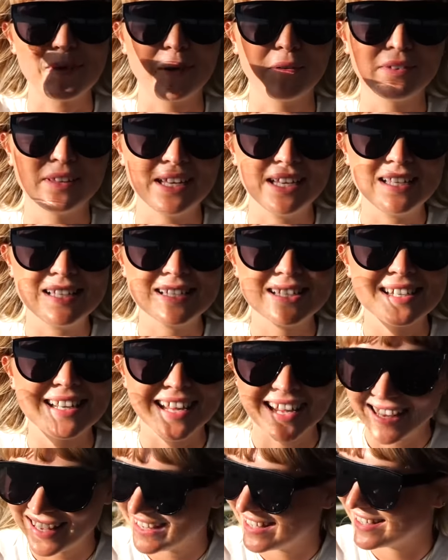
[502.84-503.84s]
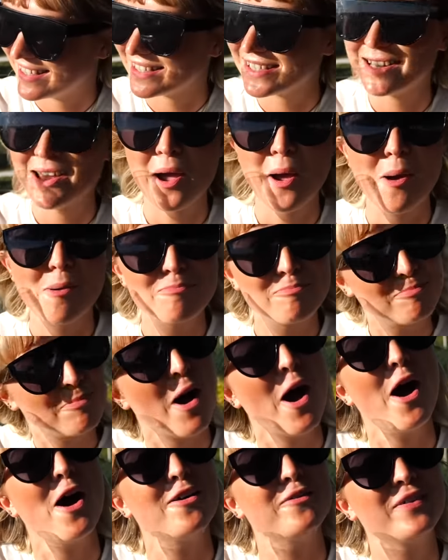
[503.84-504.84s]
Well, this is
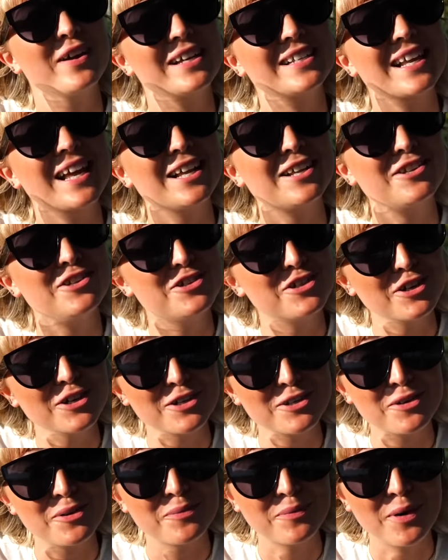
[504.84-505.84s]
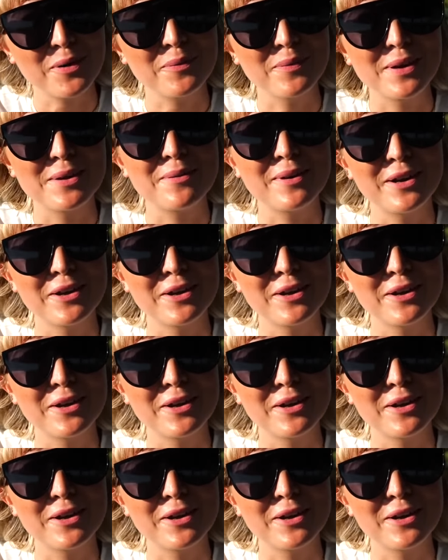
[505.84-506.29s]
perfect and just what we were